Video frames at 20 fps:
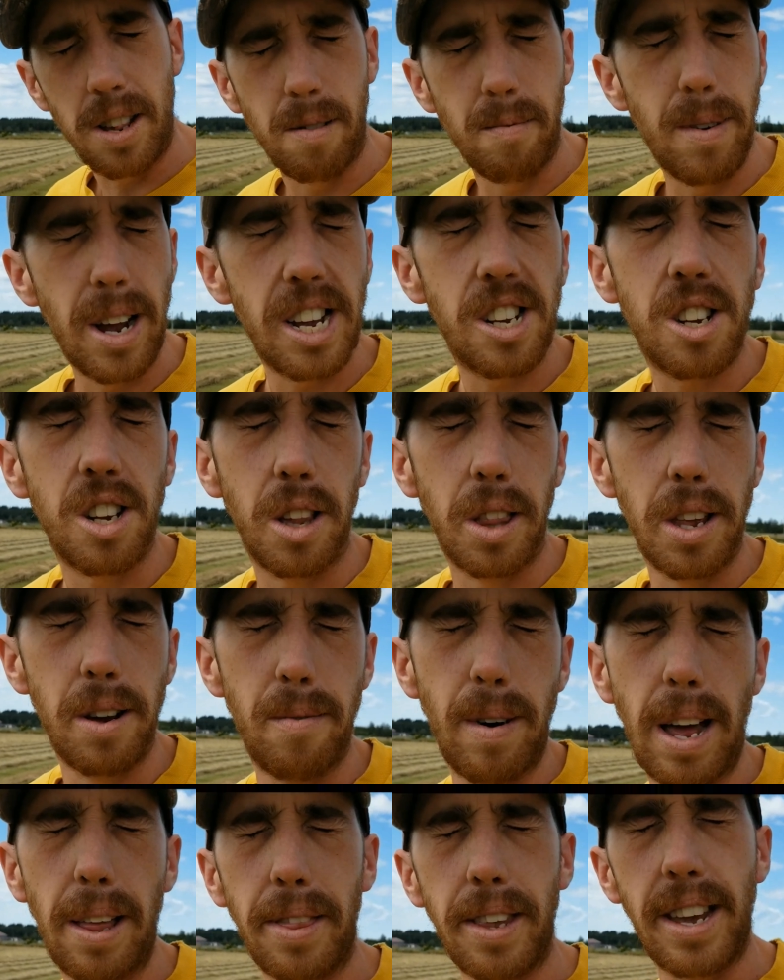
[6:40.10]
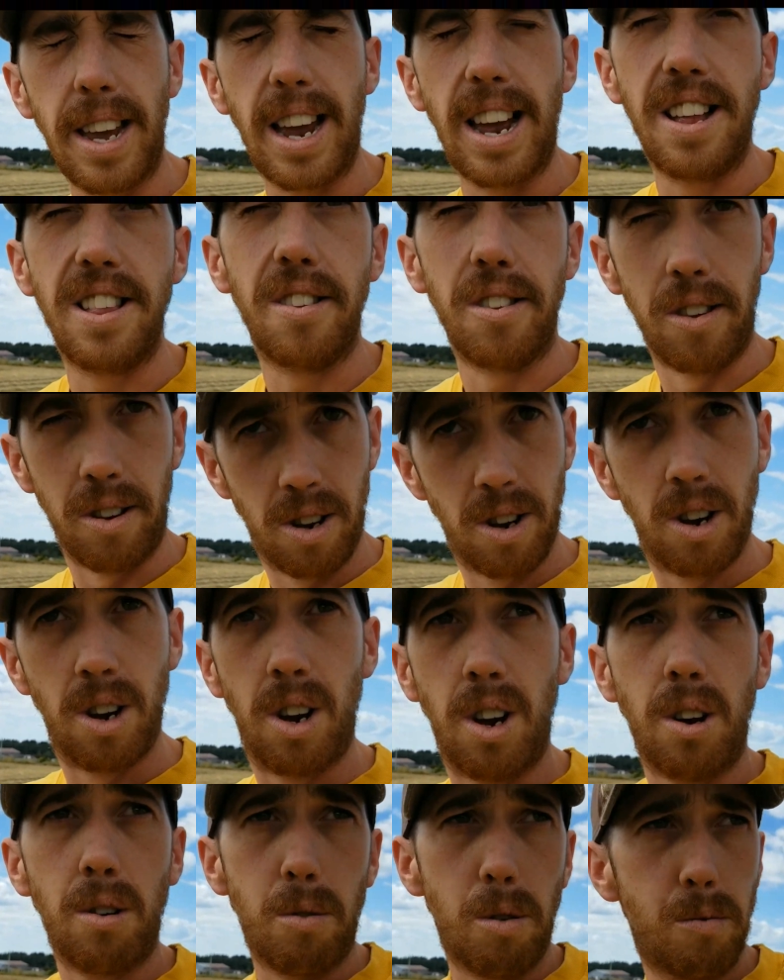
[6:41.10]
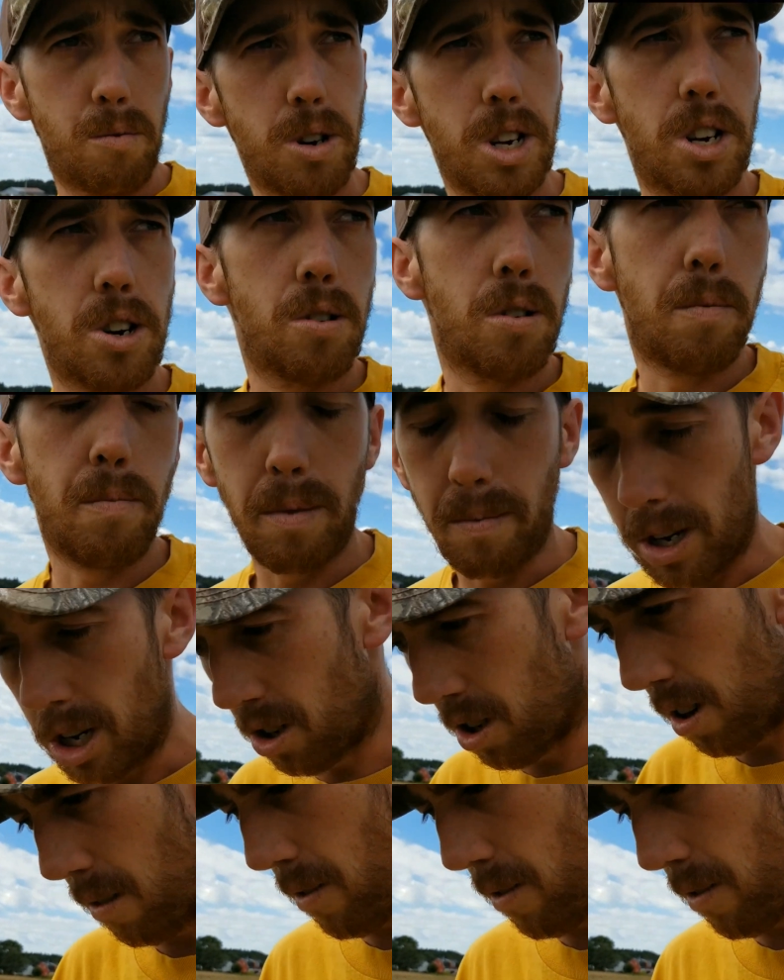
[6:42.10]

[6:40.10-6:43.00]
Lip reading: to mention them at the end when we do the music